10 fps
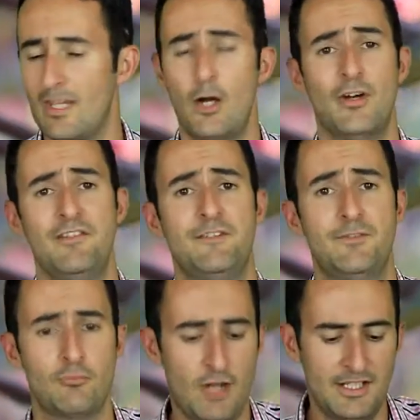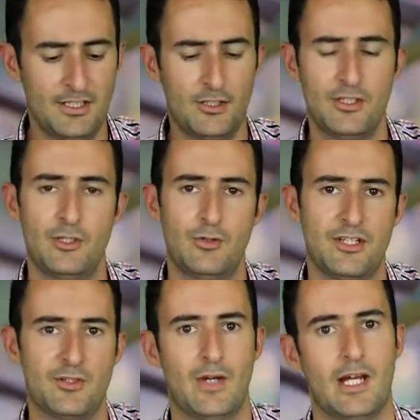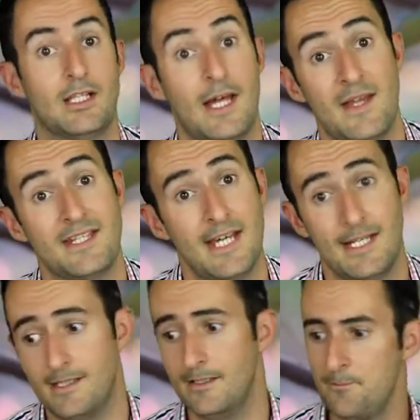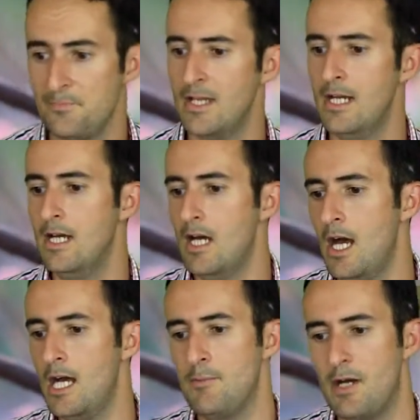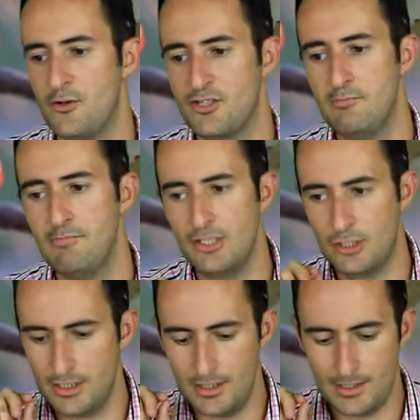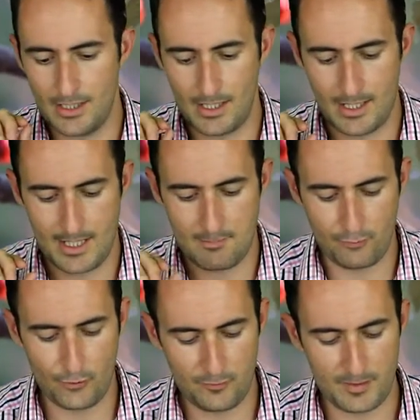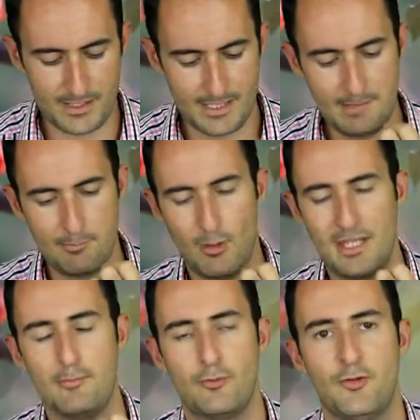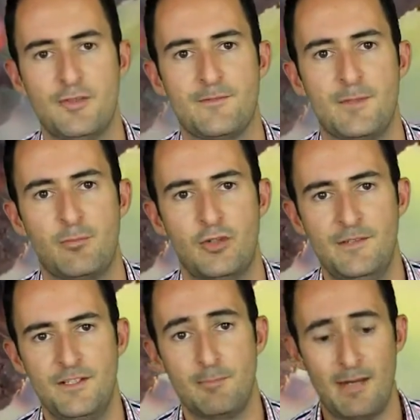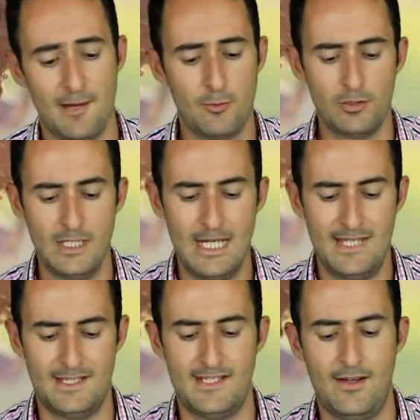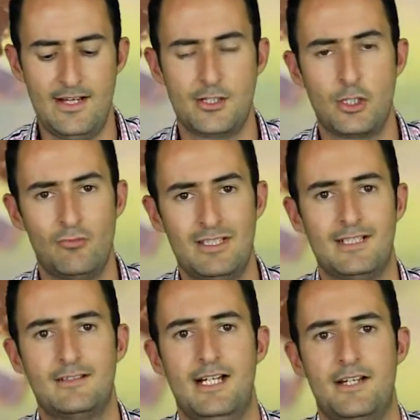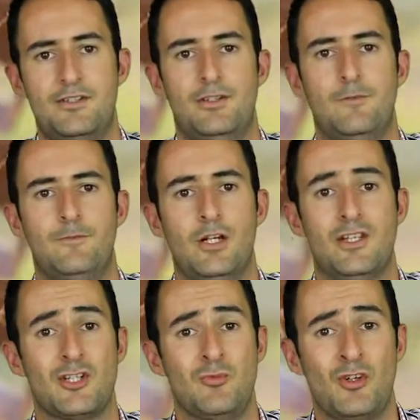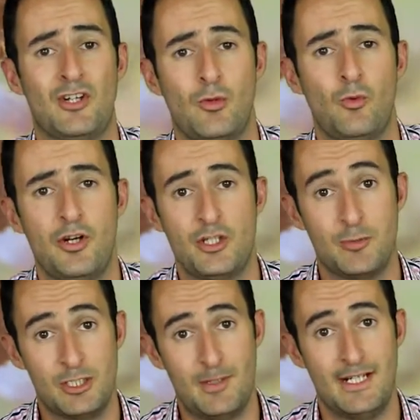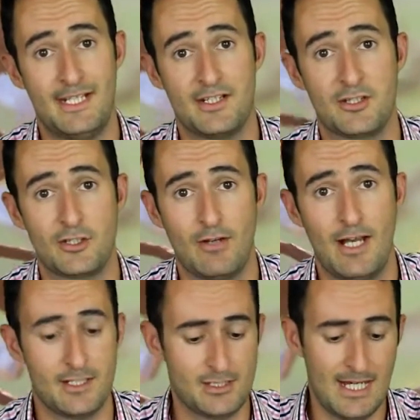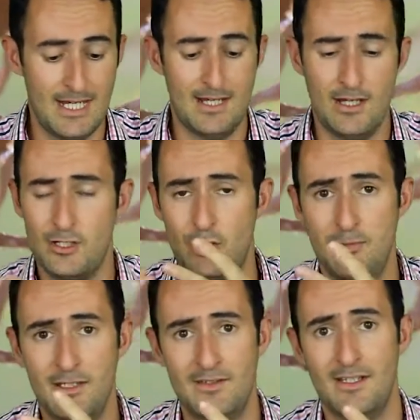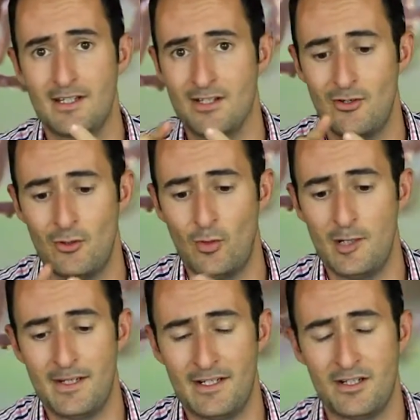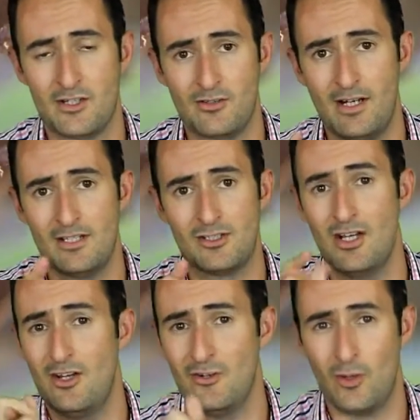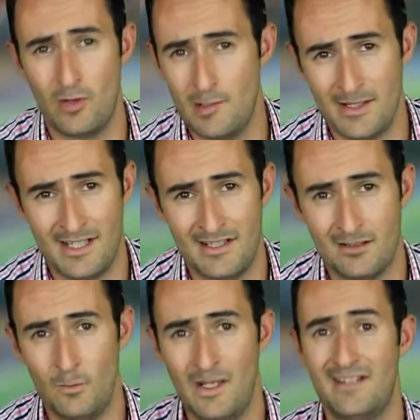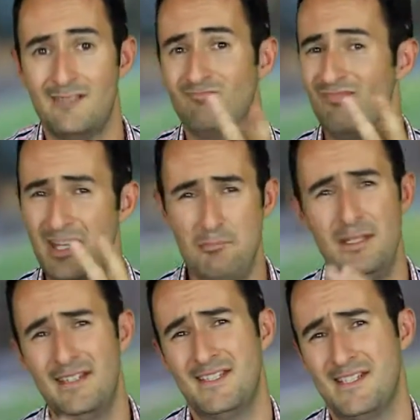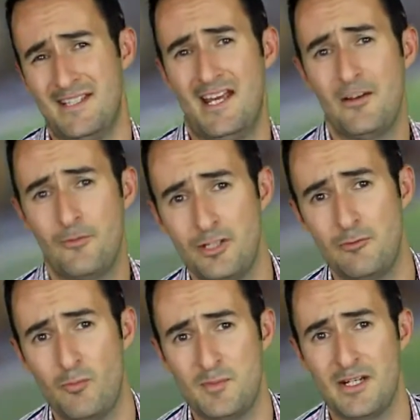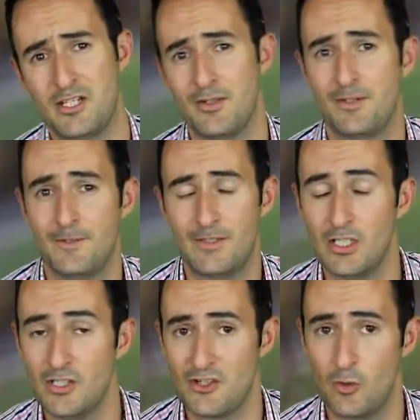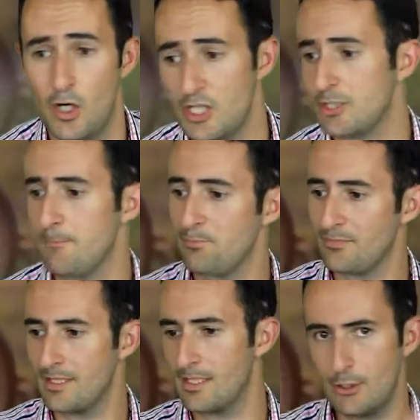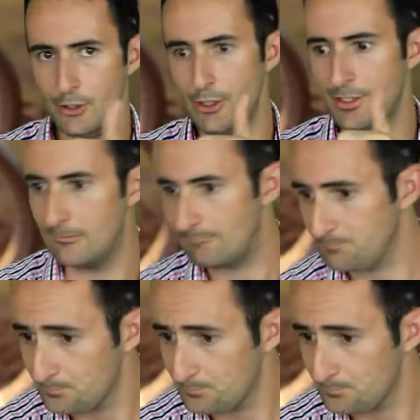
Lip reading: Or even if you're running, you can do it as well, and that's handy. I also mentioned improvements. One of the improvements from the previous Pebble, this now has Gorilla Glass on the front, so I'm not going to worry too much about it getting scratched. Two big things: not worry about getting it scratched, not worry about getting it wet. They're big things to have when you're spending $250 on a watch. Good.